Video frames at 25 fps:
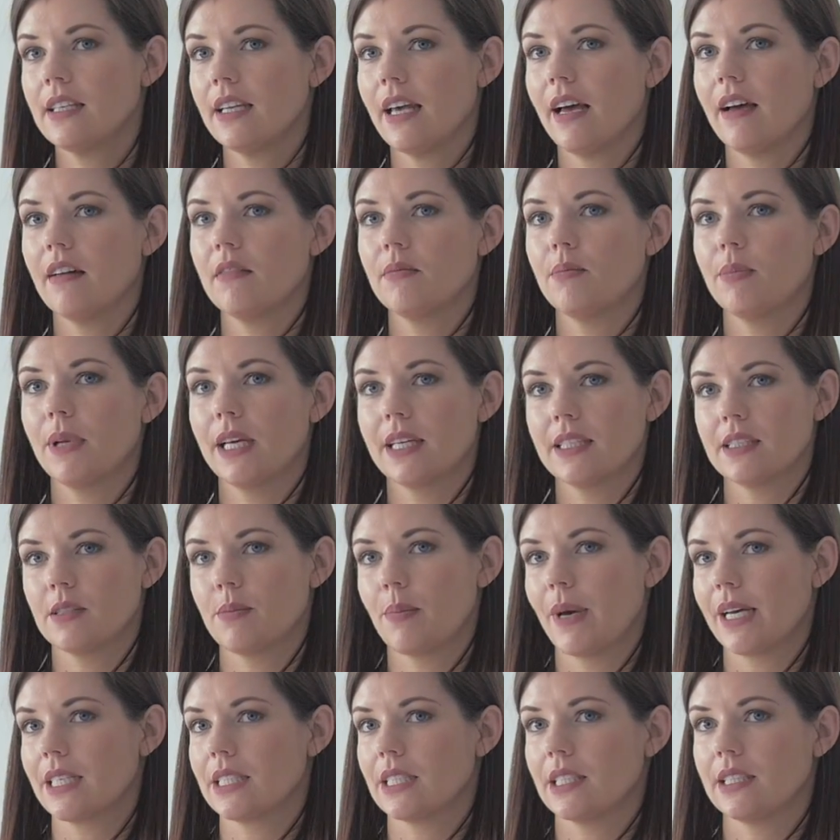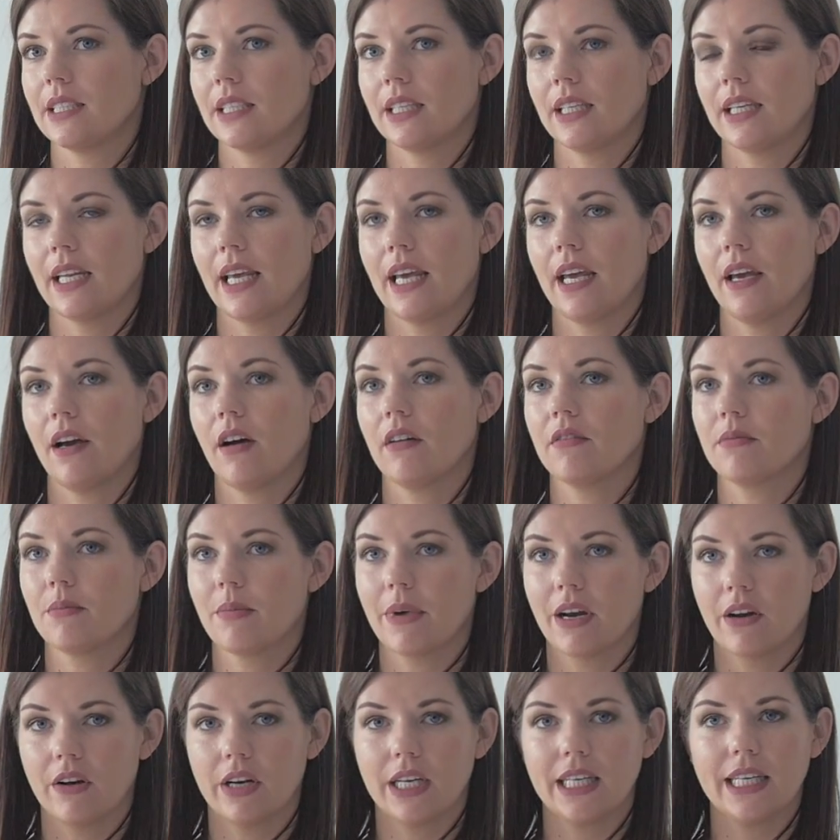have blood spatter DNA of
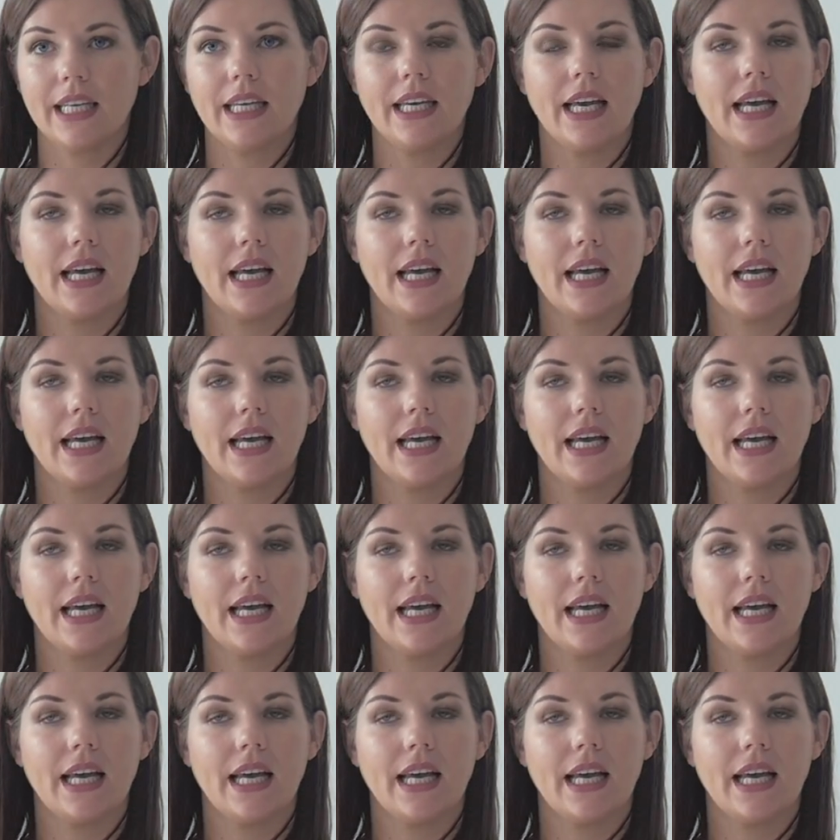Marilee